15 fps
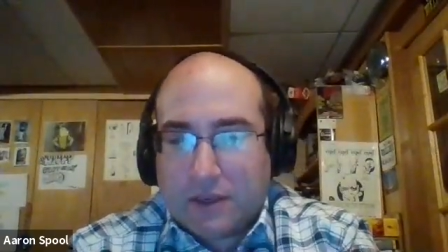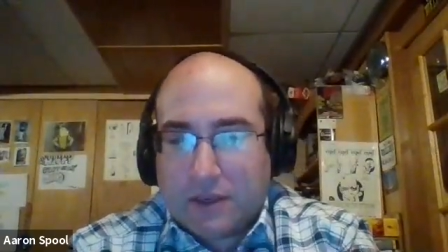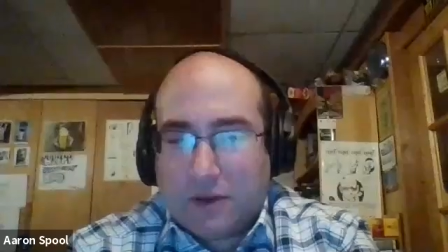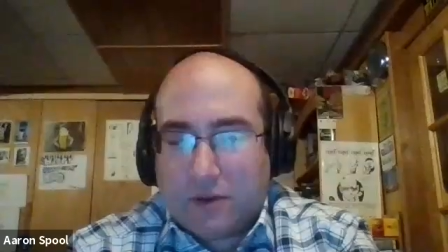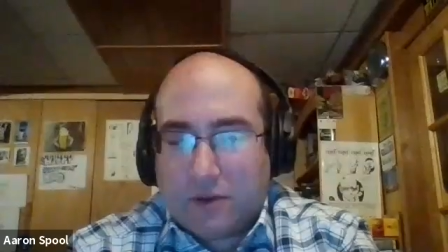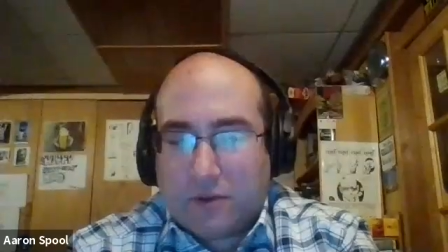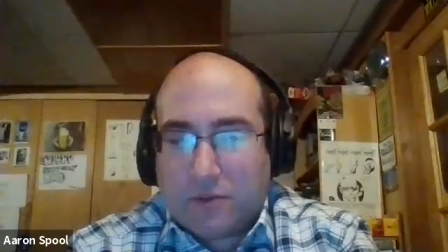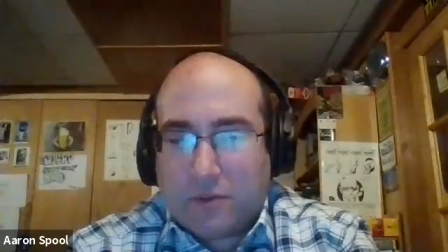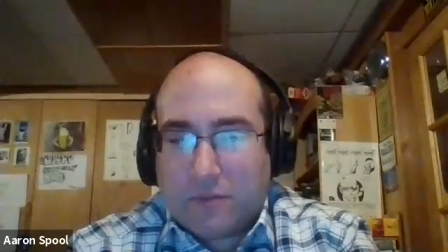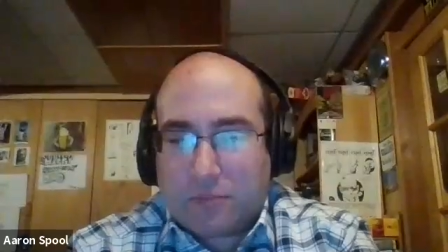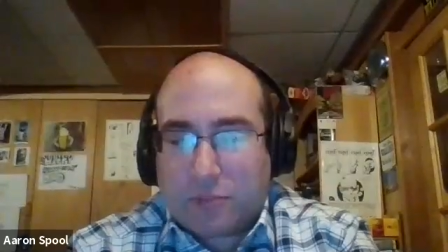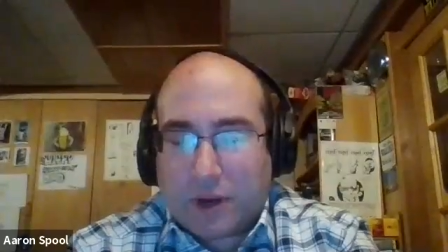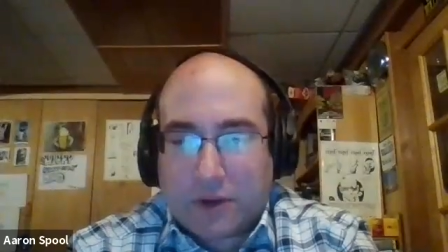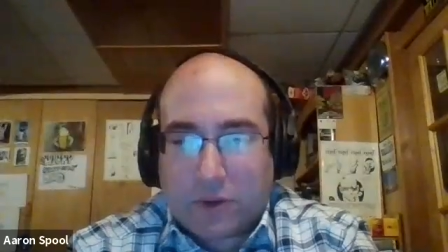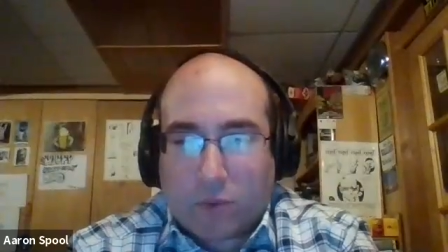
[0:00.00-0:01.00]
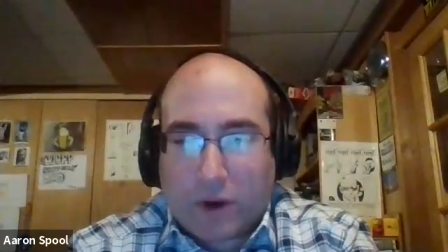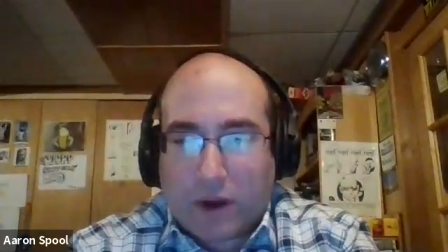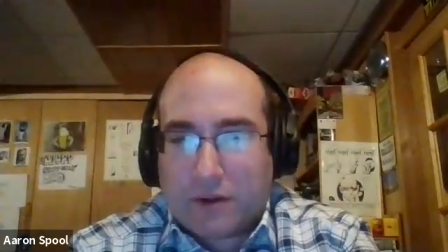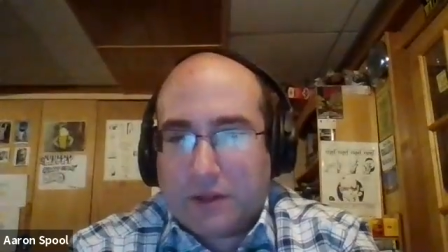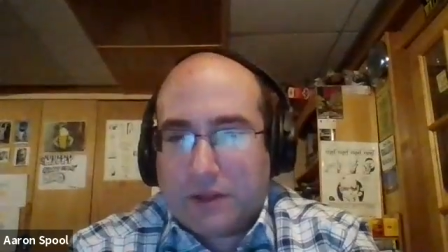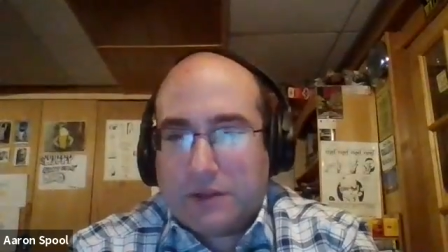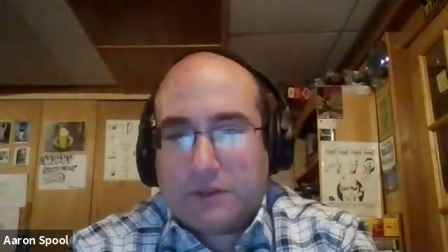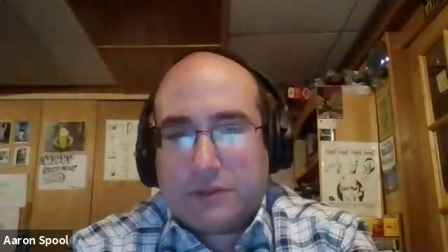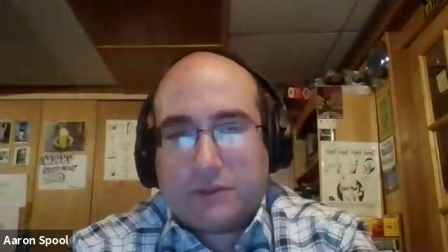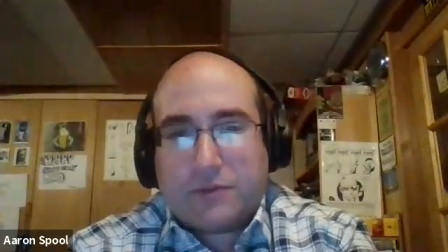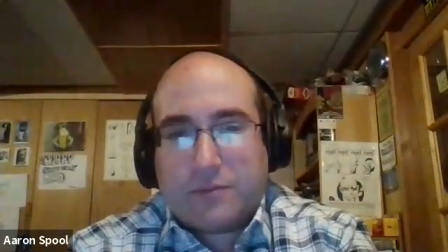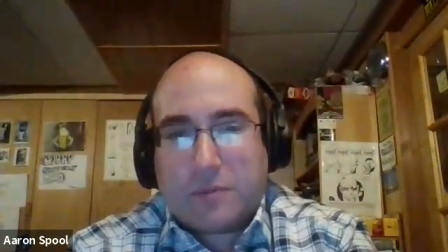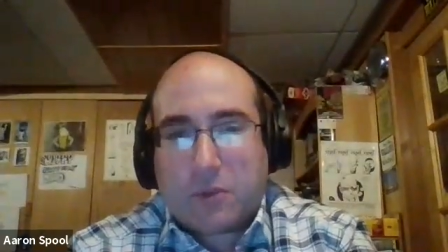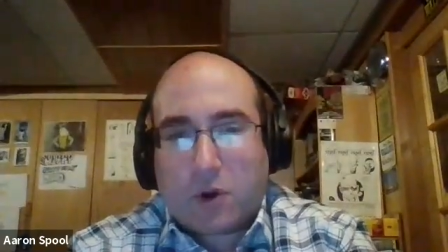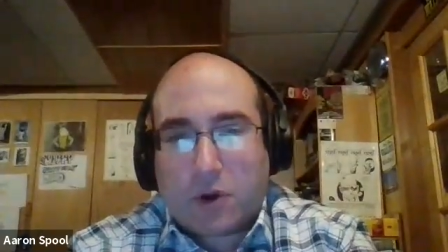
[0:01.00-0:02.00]
brand awareness
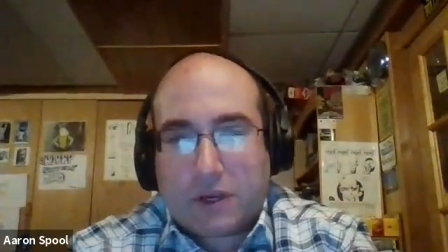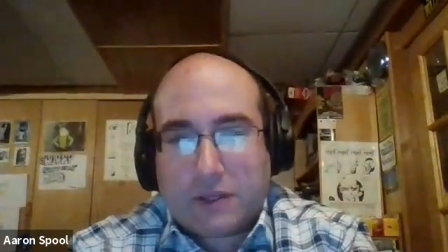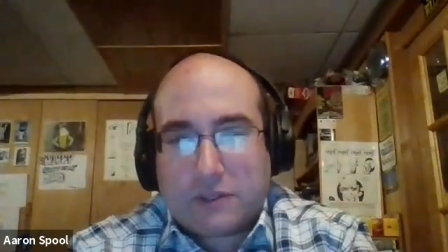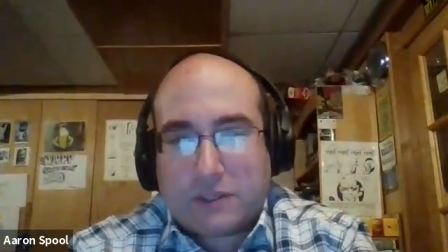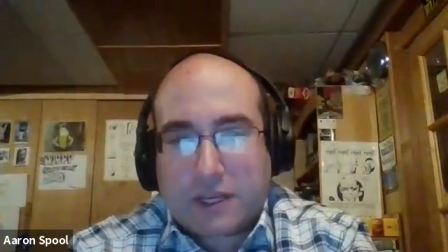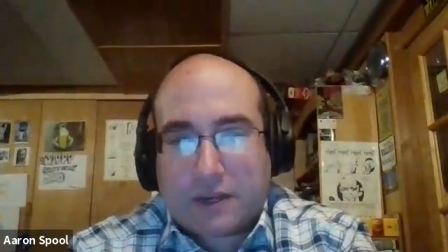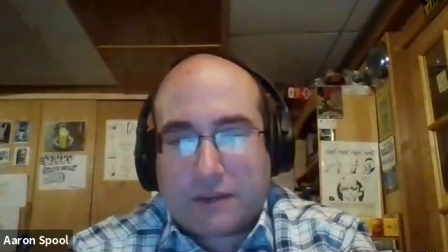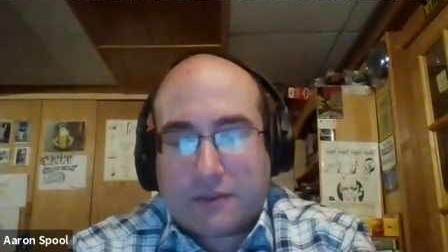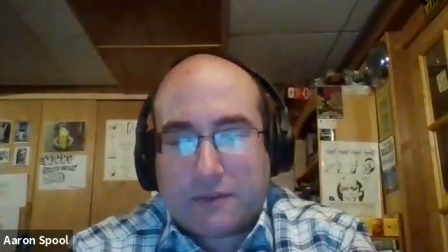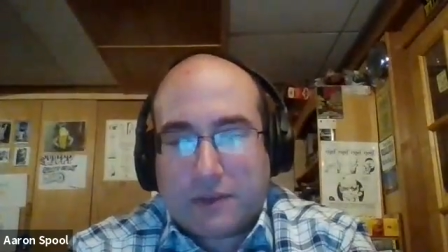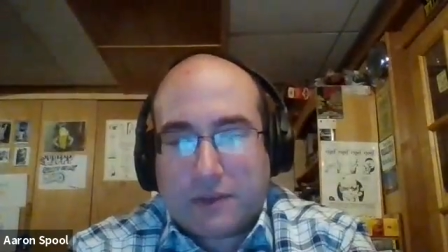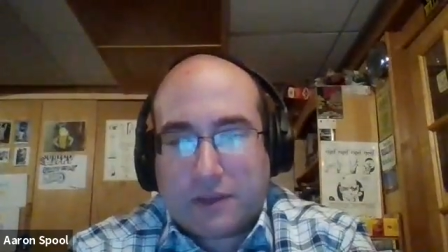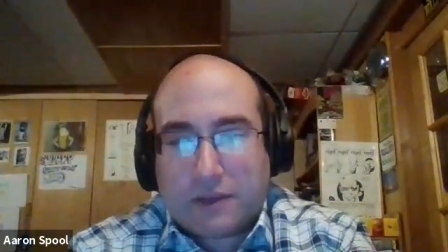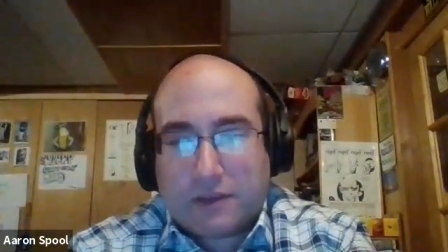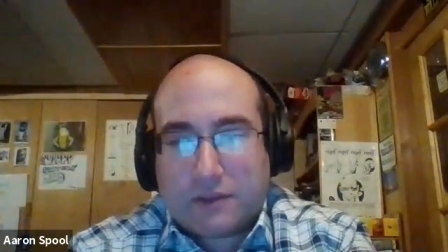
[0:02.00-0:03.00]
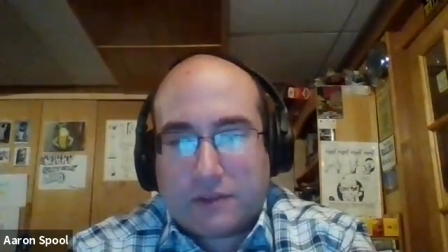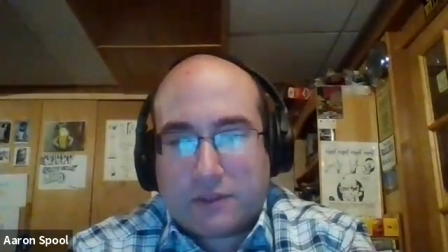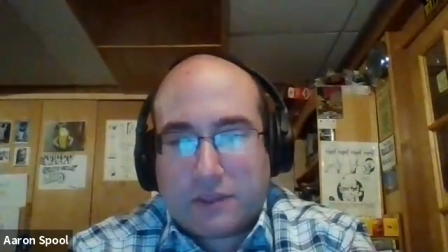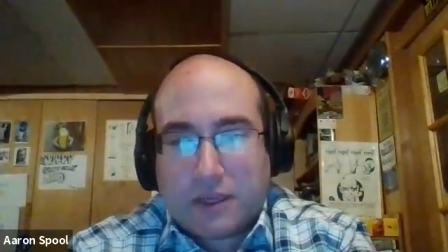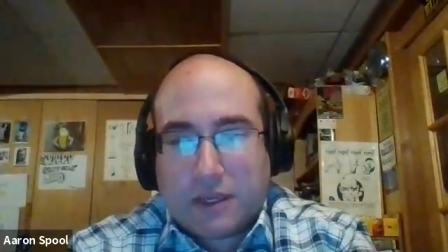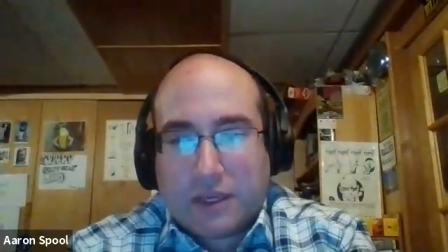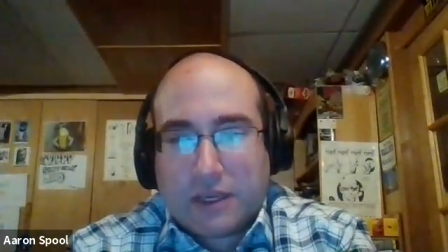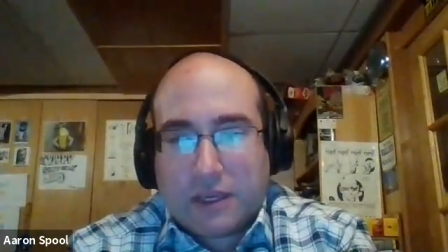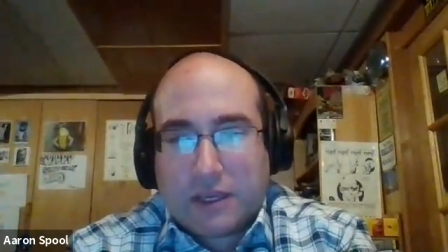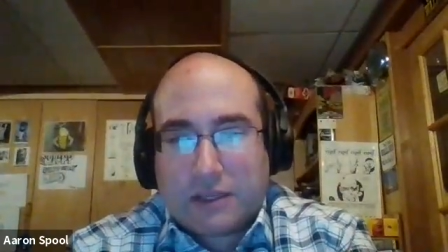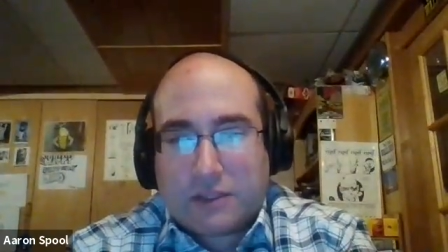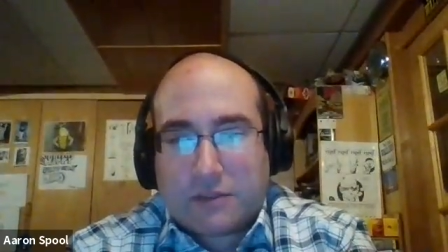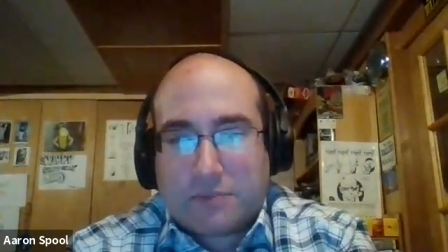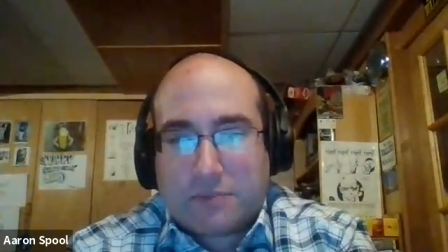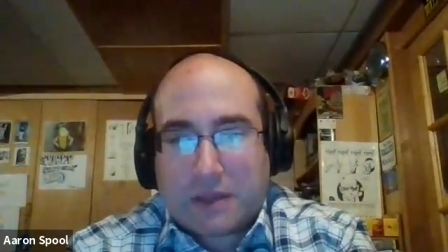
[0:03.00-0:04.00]
from the marketing side of things,
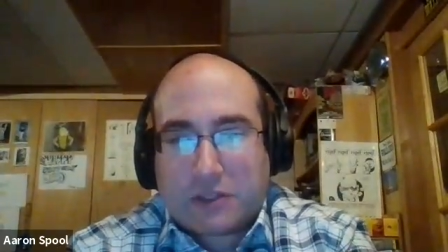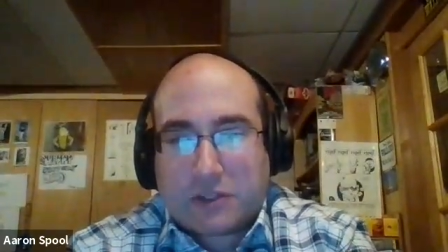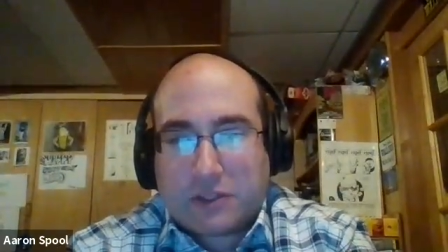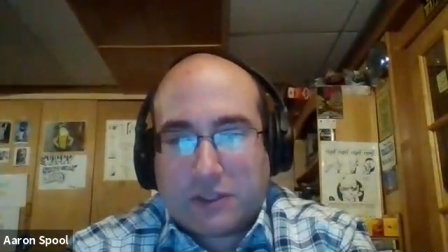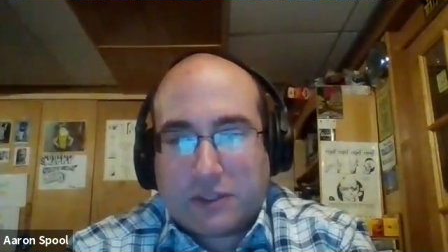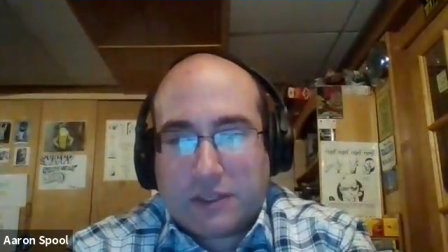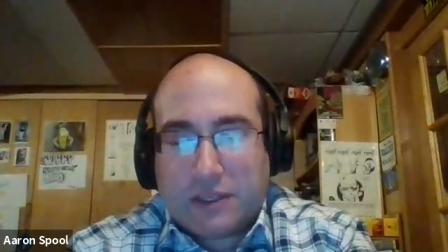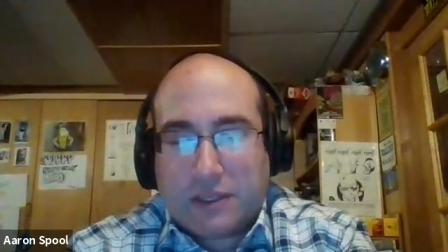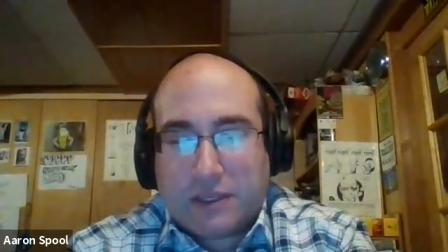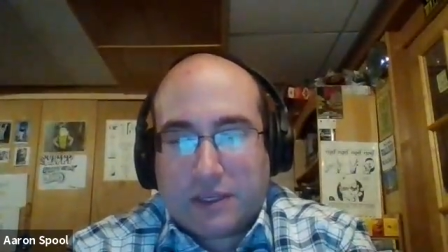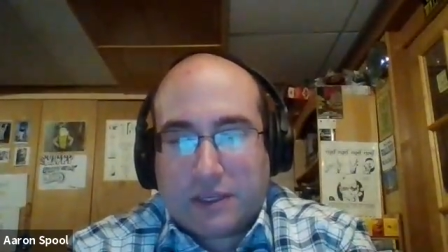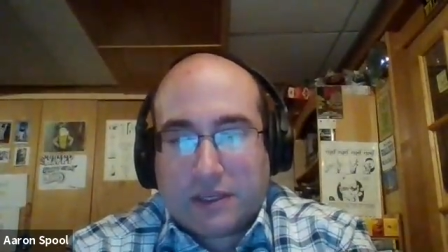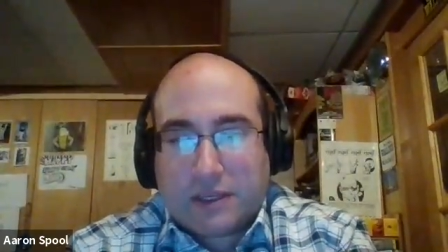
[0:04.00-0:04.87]
especially,